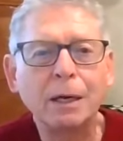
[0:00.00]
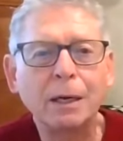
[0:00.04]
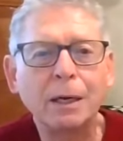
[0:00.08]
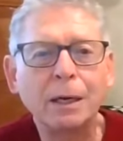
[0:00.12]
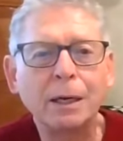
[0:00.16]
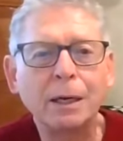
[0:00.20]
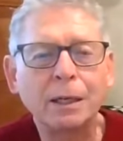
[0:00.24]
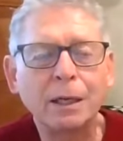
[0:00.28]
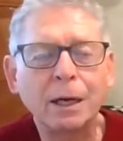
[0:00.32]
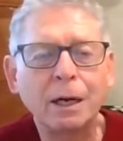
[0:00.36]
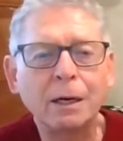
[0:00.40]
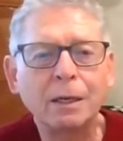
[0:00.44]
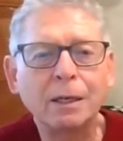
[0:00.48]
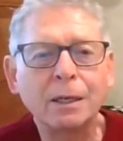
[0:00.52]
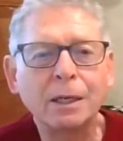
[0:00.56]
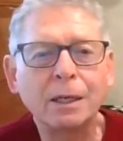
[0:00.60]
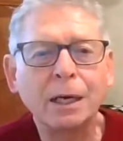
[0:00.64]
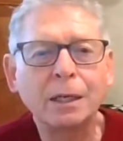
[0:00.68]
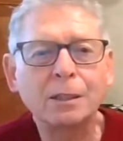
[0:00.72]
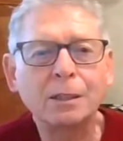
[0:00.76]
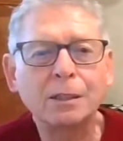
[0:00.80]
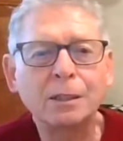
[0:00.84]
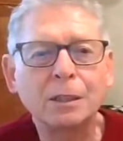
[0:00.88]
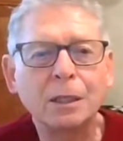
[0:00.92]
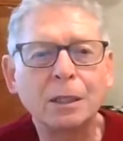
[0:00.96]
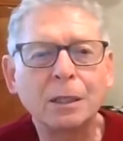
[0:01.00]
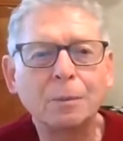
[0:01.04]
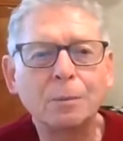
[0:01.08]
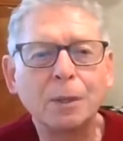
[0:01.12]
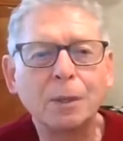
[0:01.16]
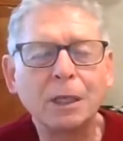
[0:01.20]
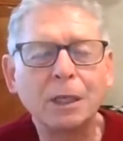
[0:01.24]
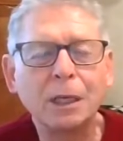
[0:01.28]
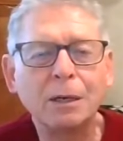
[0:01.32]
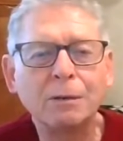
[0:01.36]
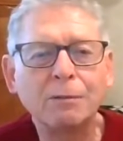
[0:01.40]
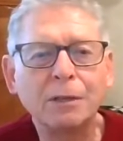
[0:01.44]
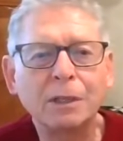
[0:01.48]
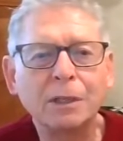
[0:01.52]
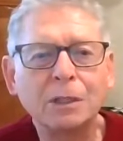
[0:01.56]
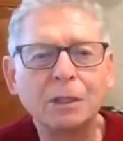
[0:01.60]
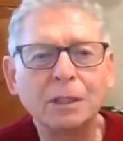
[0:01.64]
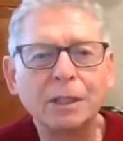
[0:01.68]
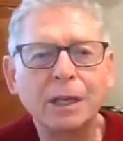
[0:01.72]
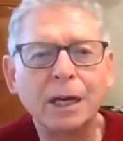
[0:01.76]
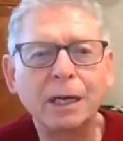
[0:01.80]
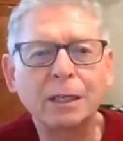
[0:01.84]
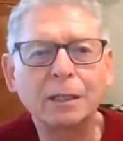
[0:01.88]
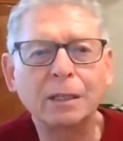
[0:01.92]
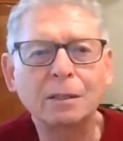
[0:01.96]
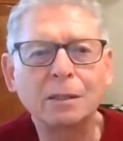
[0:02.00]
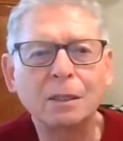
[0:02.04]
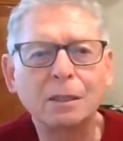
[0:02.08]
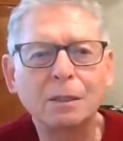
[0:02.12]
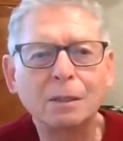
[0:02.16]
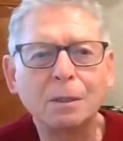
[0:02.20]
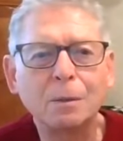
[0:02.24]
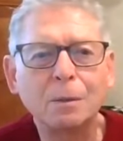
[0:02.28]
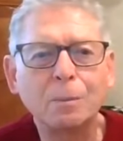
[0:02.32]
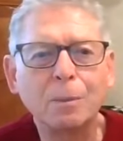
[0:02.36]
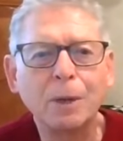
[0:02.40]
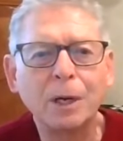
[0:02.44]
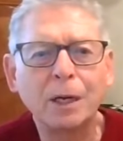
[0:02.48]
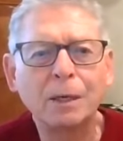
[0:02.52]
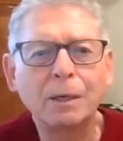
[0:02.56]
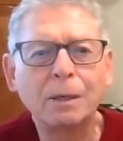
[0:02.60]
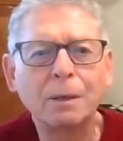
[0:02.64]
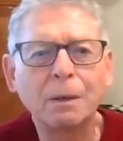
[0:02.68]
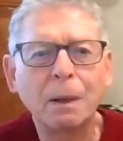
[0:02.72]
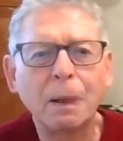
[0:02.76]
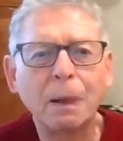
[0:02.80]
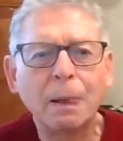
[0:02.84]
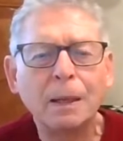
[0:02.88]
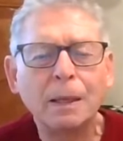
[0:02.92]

a cardiac chair, but eventually that gets a little better.